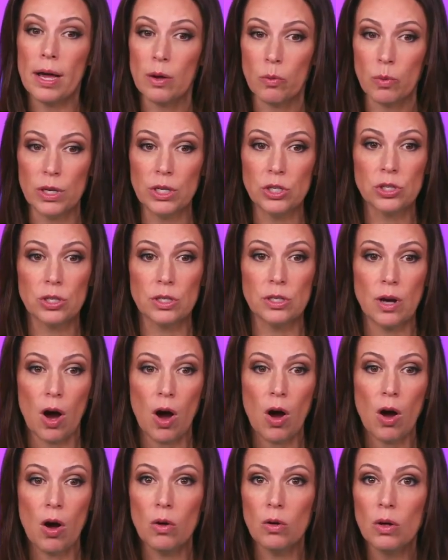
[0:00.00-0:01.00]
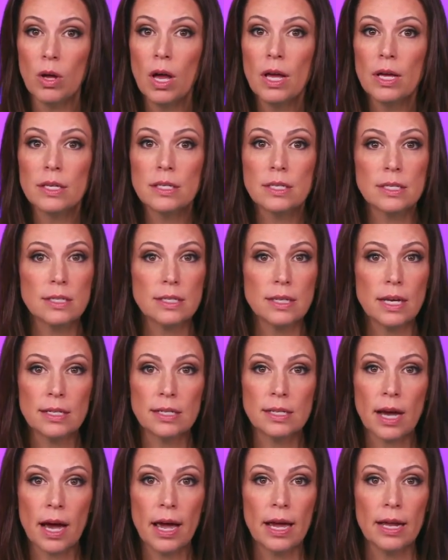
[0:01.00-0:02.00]
We should all sit
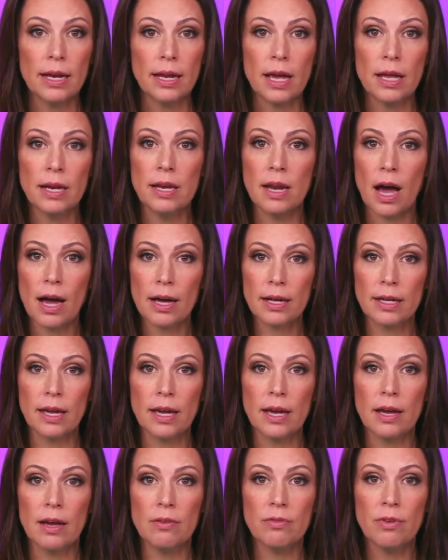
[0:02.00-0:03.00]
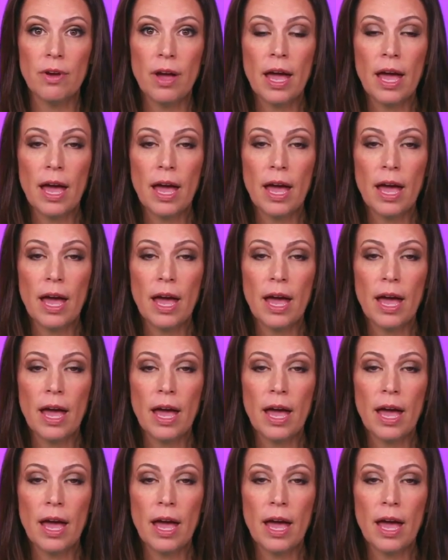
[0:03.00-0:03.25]
tight and not give.